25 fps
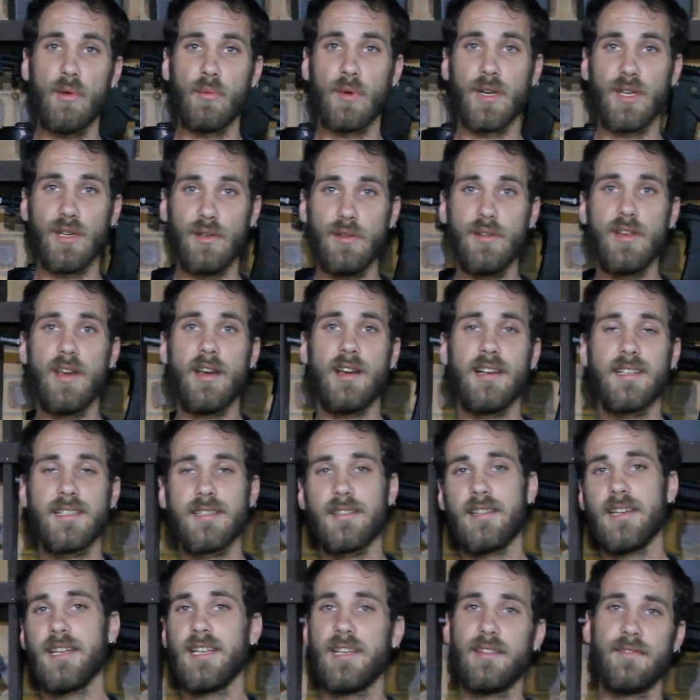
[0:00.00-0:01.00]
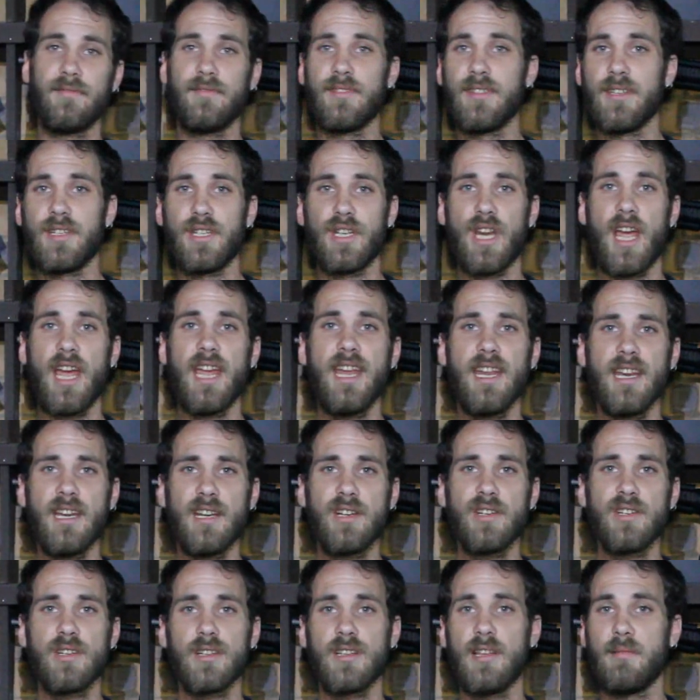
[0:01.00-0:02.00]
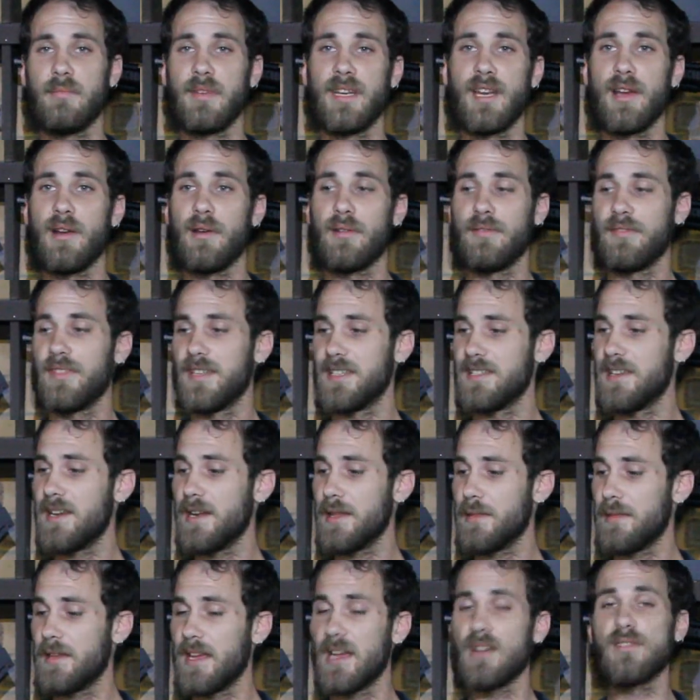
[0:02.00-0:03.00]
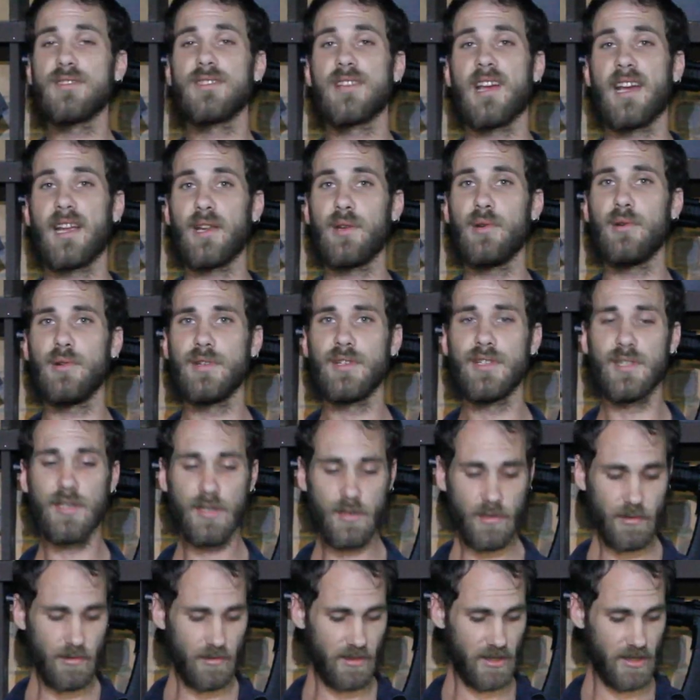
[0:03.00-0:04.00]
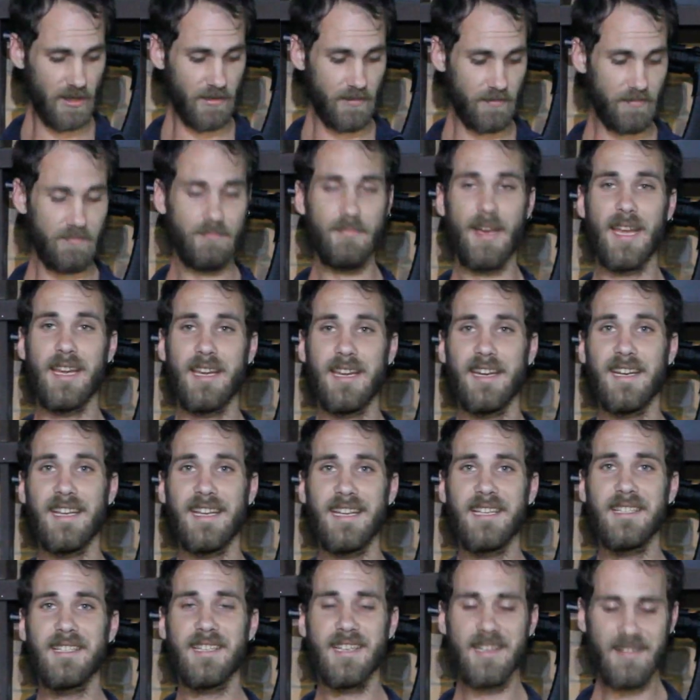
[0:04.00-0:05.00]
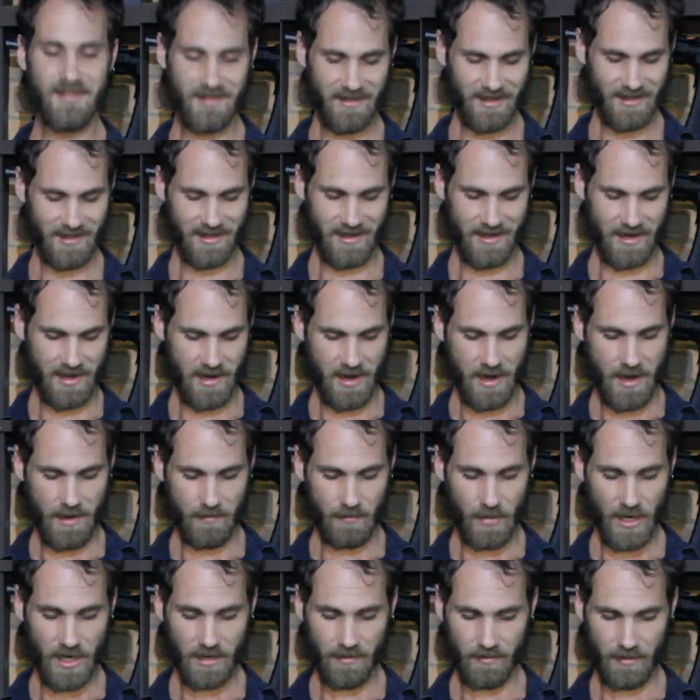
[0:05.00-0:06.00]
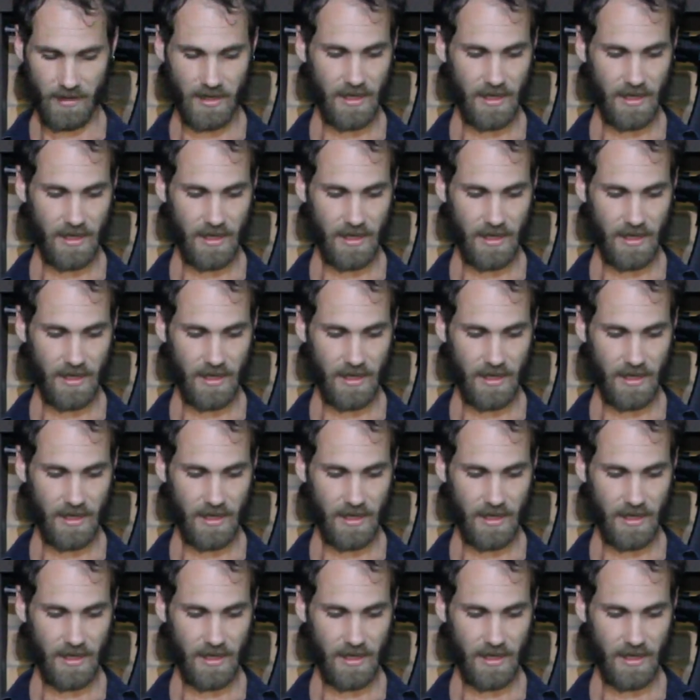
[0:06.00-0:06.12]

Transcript: what you guys think of the change. Let me know if there's anything else I could do to make it easier. But